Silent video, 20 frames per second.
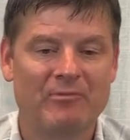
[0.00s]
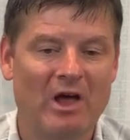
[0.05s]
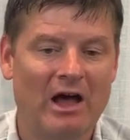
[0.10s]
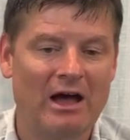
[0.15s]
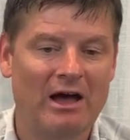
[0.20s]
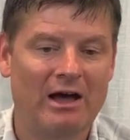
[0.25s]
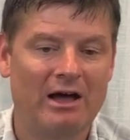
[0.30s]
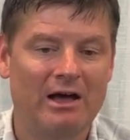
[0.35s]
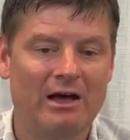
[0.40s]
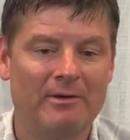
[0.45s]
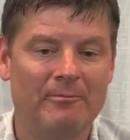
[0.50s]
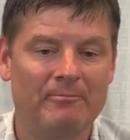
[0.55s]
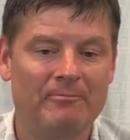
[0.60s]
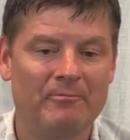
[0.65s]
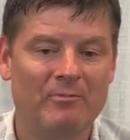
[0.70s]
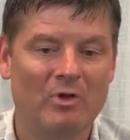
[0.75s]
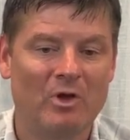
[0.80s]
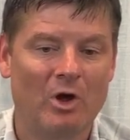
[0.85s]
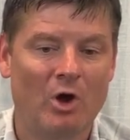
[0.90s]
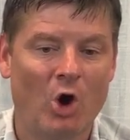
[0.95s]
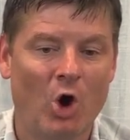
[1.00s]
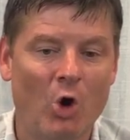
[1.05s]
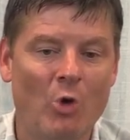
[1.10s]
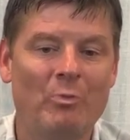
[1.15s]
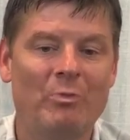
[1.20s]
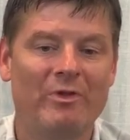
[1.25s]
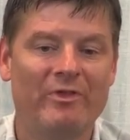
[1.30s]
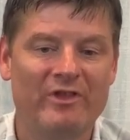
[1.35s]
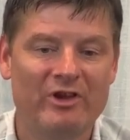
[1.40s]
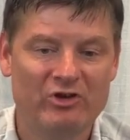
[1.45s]
um,
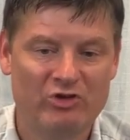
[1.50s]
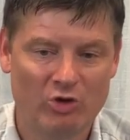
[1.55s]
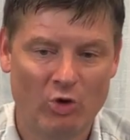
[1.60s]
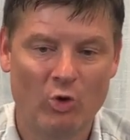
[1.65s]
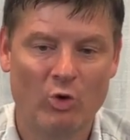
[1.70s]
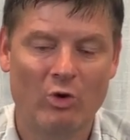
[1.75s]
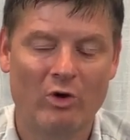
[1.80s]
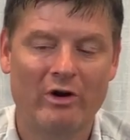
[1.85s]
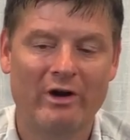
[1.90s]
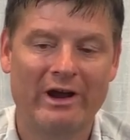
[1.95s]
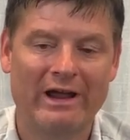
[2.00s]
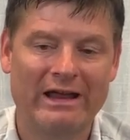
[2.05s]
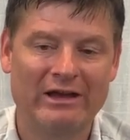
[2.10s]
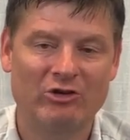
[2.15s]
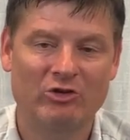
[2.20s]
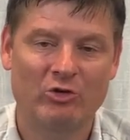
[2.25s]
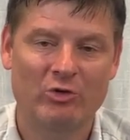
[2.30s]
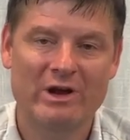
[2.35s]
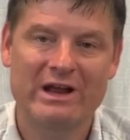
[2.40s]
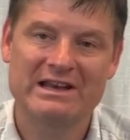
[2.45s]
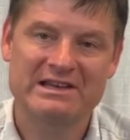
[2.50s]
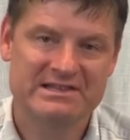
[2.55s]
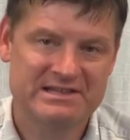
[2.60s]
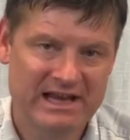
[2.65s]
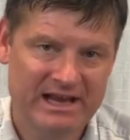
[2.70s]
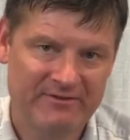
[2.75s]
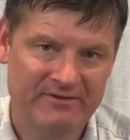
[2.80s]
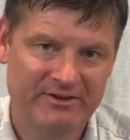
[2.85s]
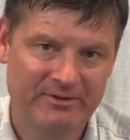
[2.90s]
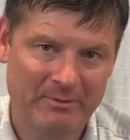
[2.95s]
open the door and create
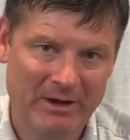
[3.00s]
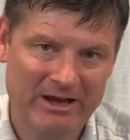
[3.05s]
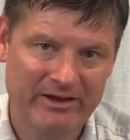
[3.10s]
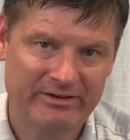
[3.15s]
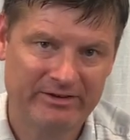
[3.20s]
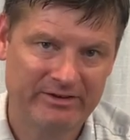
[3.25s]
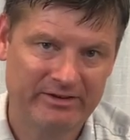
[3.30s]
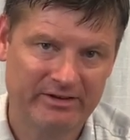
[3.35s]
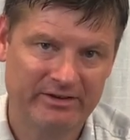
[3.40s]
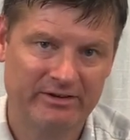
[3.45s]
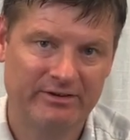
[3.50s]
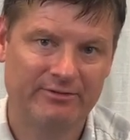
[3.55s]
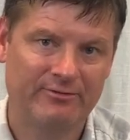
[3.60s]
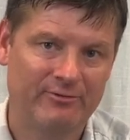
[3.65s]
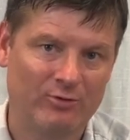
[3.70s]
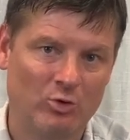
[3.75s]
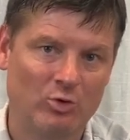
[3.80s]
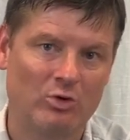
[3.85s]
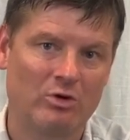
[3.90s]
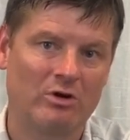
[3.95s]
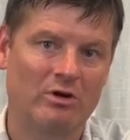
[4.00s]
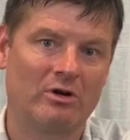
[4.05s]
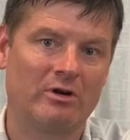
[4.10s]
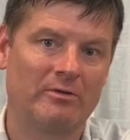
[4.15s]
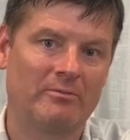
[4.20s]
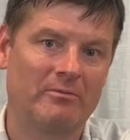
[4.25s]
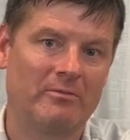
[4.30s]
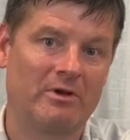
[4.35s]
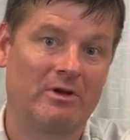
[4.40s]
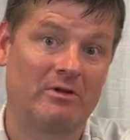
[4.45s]
safe spaces
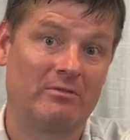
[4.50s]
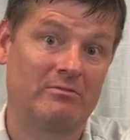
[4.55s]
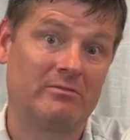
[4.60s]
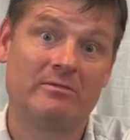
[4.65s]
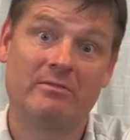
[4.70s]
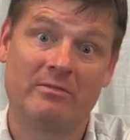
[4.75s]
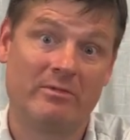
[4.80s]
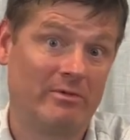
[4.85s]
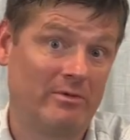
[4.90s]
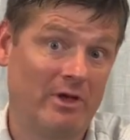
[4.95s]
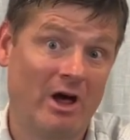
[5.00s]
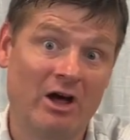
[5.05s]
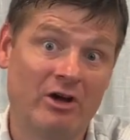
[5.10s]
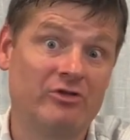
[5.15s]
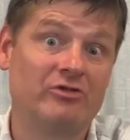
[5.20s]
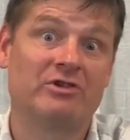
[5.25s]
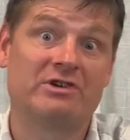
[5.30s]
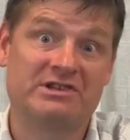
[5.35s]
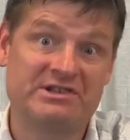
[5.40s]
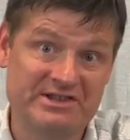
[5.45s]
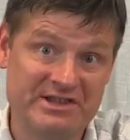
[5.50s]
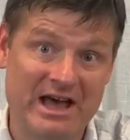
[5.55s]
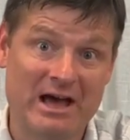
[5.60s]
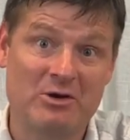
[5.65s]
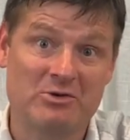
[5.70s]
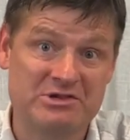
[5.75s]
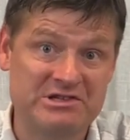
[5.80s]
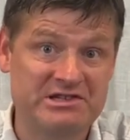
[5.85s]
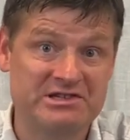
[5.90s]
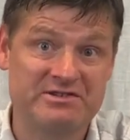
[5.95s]
for hundreds,
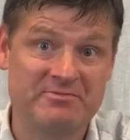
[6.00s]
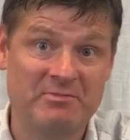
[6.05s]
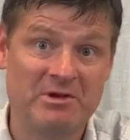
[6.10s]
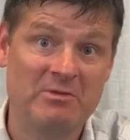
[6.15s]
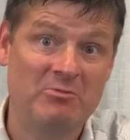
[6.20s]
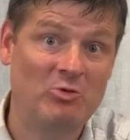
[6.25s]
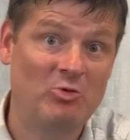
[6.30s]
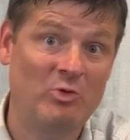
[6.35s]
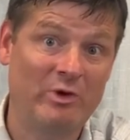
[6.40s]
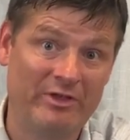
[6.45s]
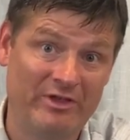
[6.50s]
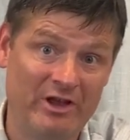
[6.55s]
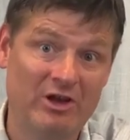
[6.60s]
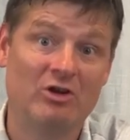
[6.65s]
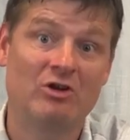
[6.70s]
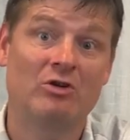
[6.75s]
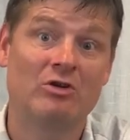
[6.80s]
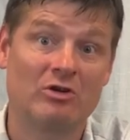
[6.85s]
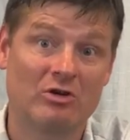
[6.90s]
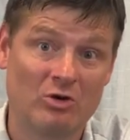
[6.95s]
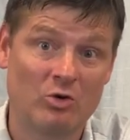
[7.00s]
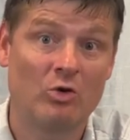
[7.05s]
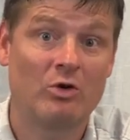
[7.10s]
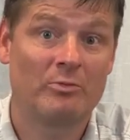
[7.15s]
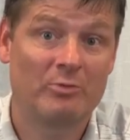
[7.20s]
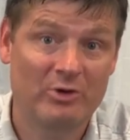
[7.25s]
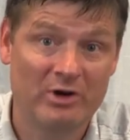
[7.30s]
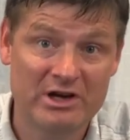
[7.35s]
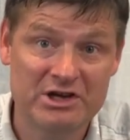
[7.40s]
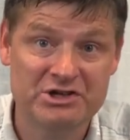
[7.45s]
thousands of people within her
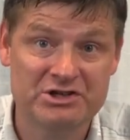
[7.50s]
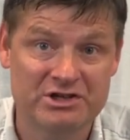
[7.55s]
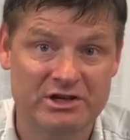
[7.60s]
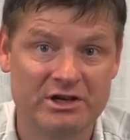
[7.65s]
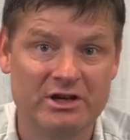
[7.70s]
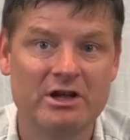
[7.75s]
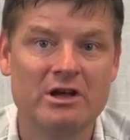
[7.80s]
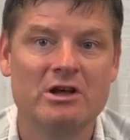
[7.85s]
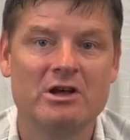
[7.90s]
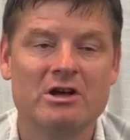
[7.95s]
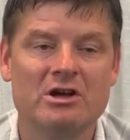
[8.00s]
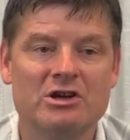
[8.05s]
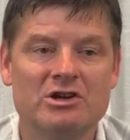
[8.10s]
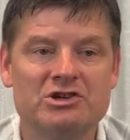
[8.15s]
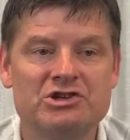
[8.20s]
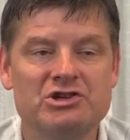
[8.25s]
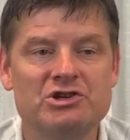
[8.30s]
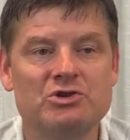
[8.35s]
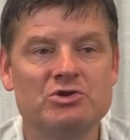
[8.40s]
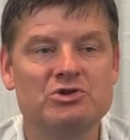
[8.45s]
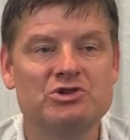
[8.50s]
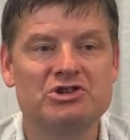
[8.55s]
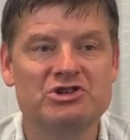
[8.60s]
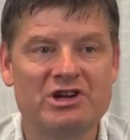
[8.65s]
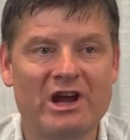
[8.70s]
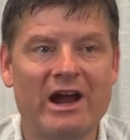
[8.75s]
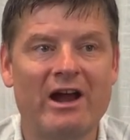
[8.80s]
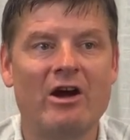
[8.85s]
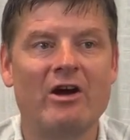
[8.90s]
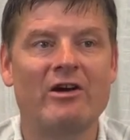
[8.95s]
corporation to
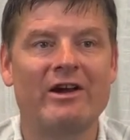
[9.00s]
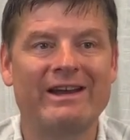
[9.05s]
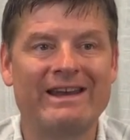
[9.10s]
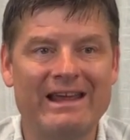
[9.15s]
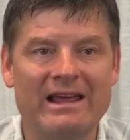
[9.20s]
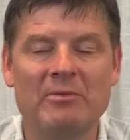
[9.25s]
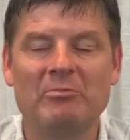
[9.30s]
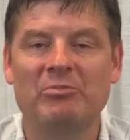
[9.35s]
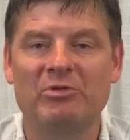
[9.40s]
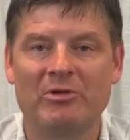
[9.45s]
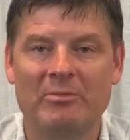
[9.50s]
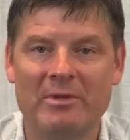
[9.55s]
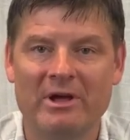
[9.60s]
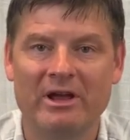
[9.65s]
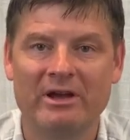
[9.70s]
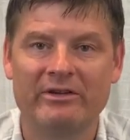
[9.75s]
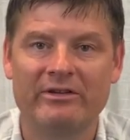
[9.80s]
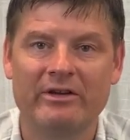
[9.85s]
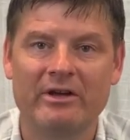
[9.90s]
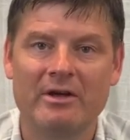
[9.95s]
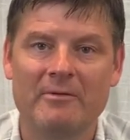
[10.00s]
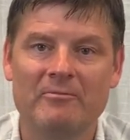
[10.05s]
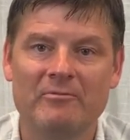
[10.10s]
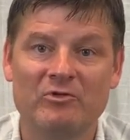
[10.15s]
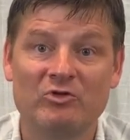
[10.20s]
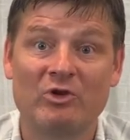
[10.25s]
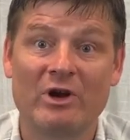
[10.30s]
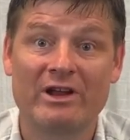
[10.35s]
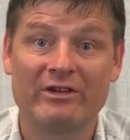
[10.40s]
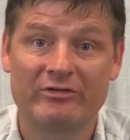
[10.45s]
share and implement
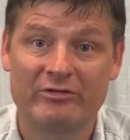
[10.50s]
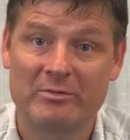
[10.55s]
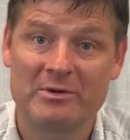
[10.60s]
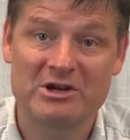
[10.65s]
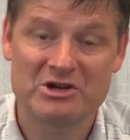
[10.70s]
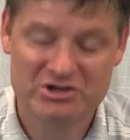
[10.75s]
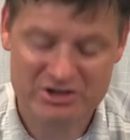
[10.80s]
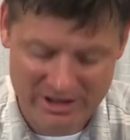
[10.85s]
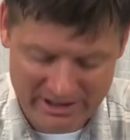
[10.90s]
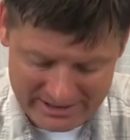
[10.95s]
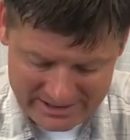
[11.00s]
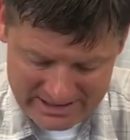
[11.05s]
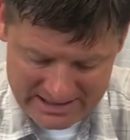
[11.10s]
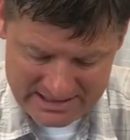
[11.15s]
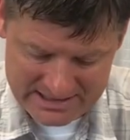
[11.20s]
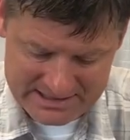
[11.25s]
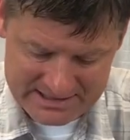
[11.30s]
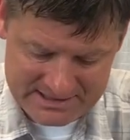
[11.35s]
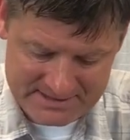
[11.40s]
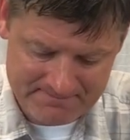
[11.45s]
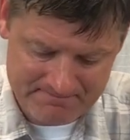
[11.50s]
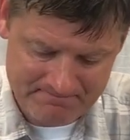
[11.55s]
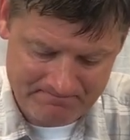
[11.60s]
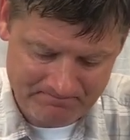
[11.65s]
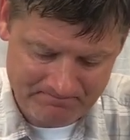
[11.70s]
transformational ideas.